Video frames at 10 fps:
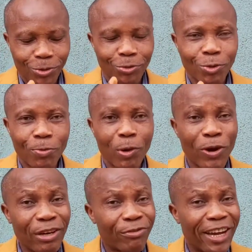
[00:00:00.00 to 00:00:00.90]
may
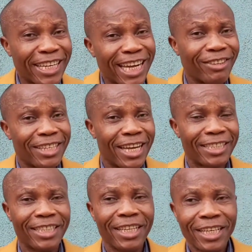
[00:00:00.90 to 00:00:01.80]
well find out that
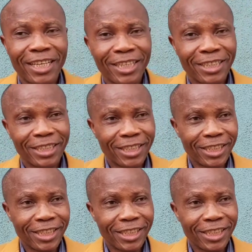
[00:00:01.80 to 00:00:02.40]
the